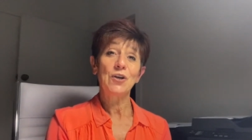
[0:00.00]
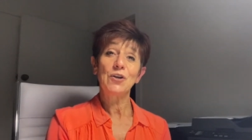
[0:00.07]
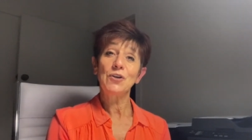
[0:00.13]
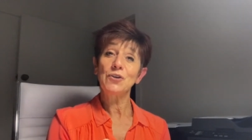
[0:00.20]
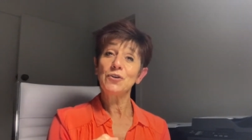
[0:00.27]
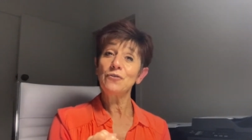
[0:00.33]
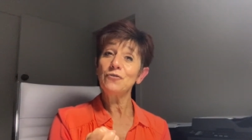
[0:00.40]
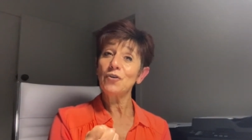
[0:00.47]

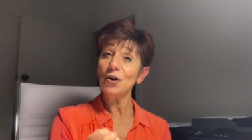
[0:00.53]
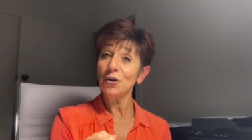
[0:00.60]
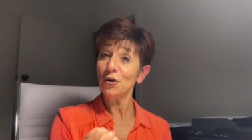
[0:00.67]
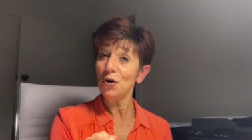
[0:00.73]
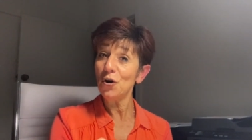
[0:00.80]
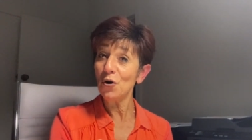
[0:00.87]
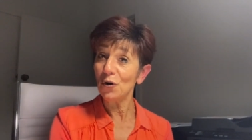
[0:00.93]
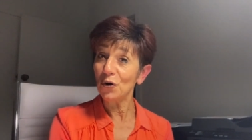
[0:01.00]
you've got a
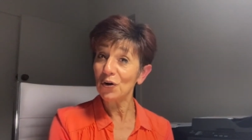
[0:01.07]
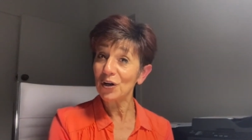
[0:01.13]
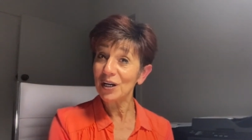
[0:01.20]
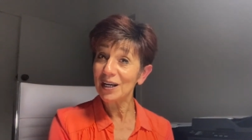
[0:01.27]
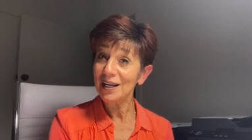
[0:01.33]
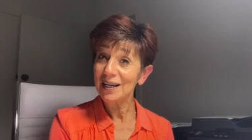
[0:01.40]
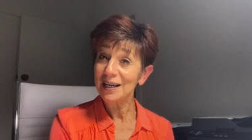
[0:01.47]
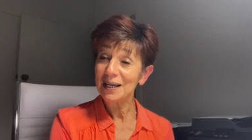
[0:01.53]

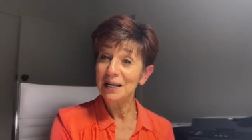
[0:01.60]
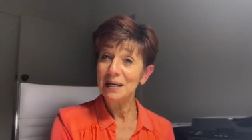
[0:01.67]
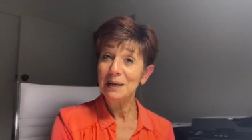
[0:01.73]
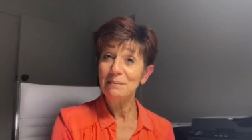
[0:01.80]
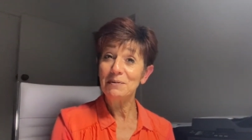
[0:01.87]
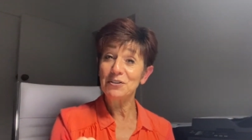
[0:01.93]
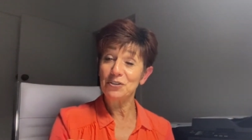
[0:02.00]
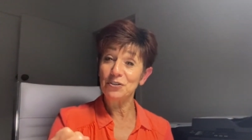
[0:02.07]
hook,
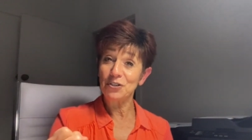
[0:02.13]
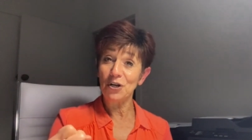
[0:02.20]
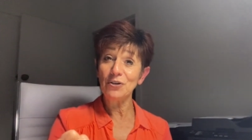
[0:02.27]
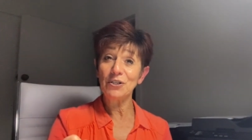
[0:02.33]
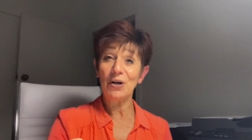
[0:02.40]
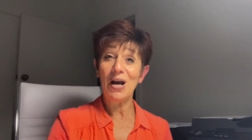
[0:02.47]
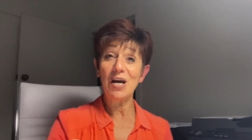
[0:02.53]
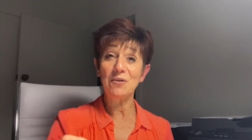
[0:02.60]
but you don't
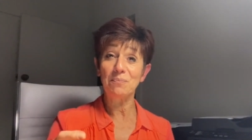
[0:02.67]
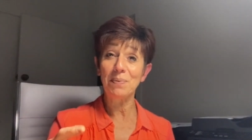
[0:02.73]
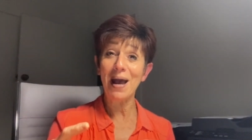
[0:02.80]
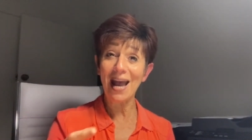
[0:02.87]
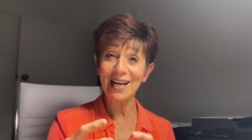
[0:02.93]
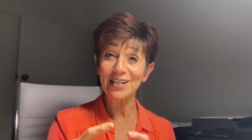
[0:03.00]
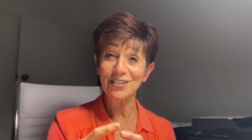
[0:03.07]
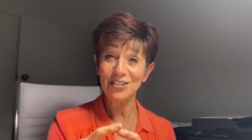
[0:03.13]
know how to
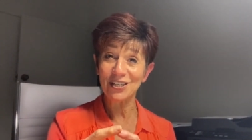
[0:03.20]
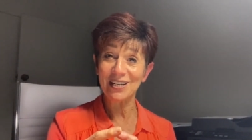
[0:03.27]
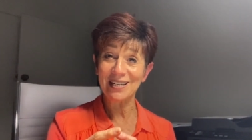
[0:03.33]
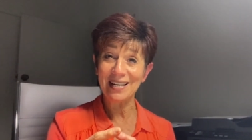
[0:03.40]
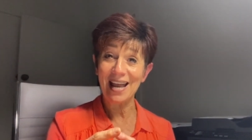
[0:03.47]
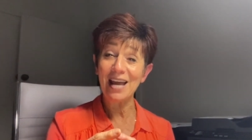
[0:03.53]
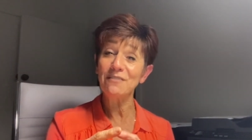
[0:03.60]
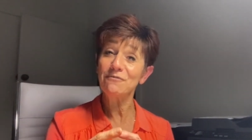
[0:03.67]
package it
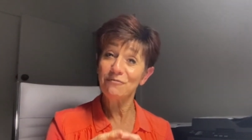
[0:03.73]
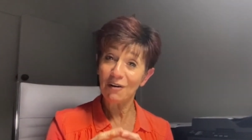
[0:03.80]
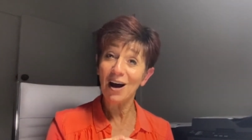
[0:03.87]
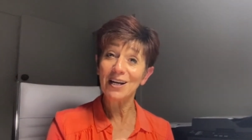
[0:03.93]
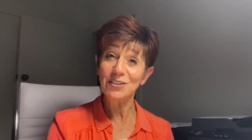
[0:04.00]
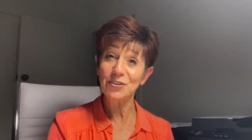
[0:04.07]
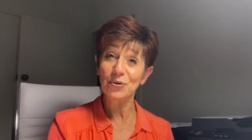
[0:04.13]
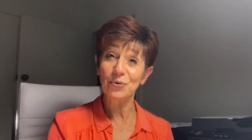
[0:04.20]
and
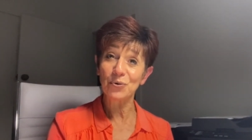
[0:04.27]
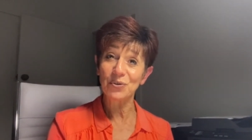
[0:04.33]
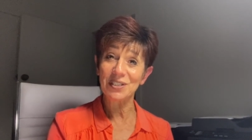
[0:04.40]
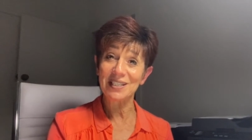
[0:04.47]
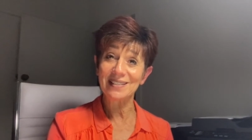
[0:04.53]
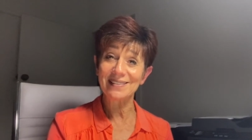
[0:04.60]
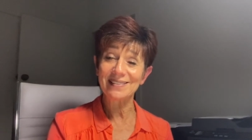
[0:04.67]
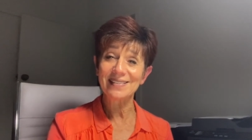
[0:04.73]
find your
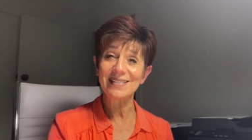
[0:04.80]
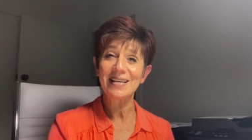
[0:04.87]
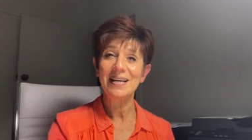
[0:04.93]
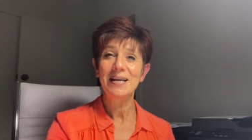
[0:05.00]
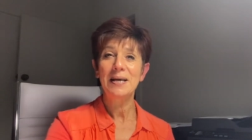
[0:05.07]
audience.